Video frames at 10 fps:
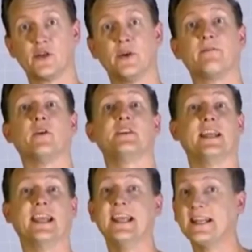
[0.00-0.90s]
refer to
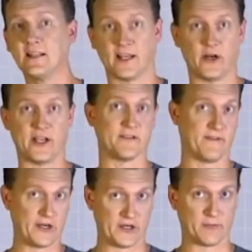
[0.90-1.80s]
any letter as a
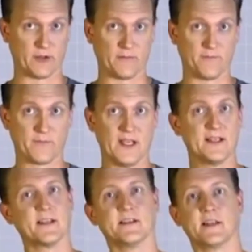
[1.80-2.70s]
variable,
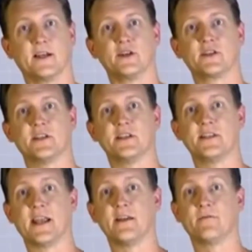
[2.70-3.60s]
since letters can
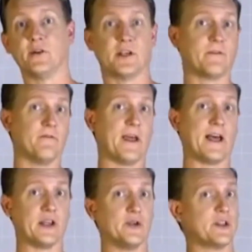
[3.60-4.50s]
stand for different
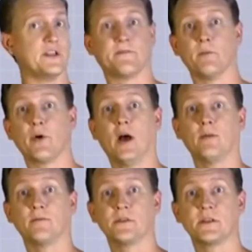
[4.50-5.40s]
values in different
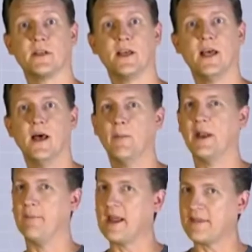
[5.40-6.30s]
problems.
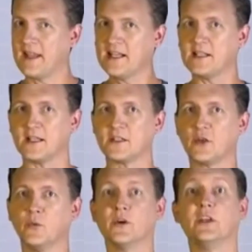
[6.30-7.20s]
But at
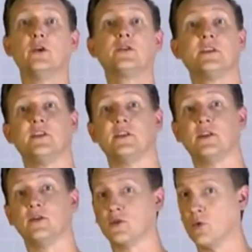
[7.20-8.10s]
Mathematics, we'll usually just
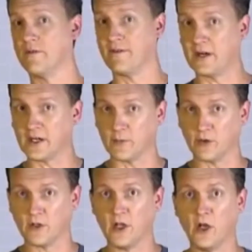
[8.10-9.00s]
use the word
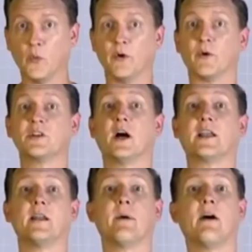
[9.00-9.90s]
variable when we're
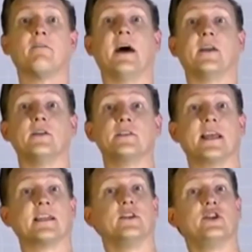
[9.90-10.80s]
talking about values
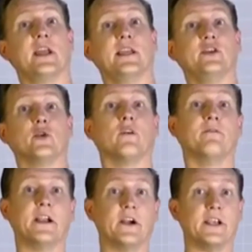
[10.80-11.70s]
that can change or
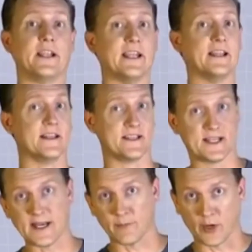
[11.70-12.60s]
vary in the
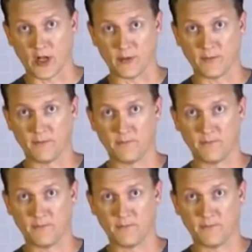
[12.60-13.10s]
same problem.